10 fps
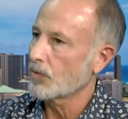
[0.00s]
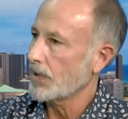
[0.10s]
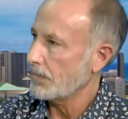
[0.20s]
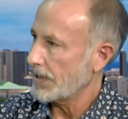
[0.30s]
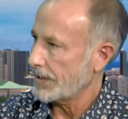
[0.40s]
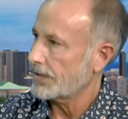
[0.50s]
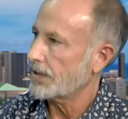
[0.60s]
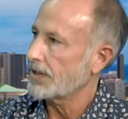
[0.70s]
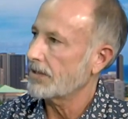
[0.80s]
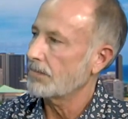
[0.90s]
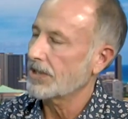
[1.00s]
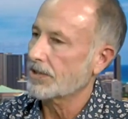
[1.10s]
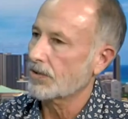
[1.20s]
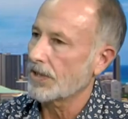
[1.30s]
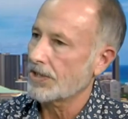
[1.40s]
we being city
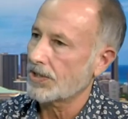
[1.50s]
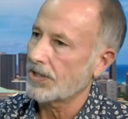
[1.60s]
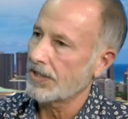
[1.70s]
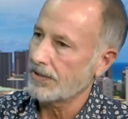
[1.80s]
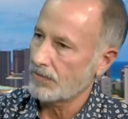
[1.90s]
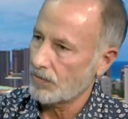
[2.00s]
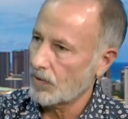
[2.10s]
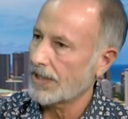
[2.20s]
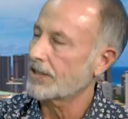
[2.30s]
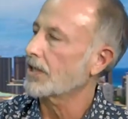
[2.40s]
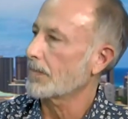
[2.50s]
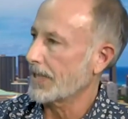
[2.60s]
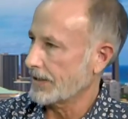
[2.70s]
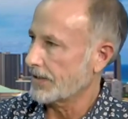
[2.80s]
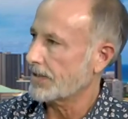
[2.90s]
administration, and when I talk
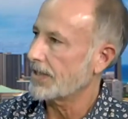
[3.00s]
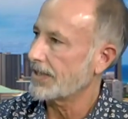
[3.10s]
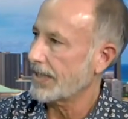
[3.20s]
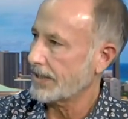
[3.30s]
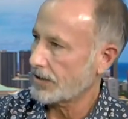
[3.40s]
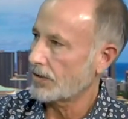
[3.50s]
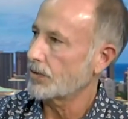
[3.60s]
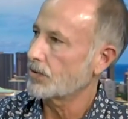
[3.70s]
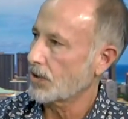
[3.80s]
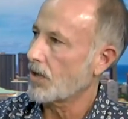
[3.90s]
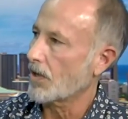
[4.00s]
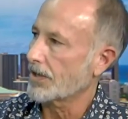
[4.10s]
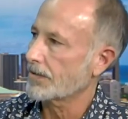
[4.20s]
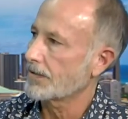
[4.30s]
about the city, that includes HART,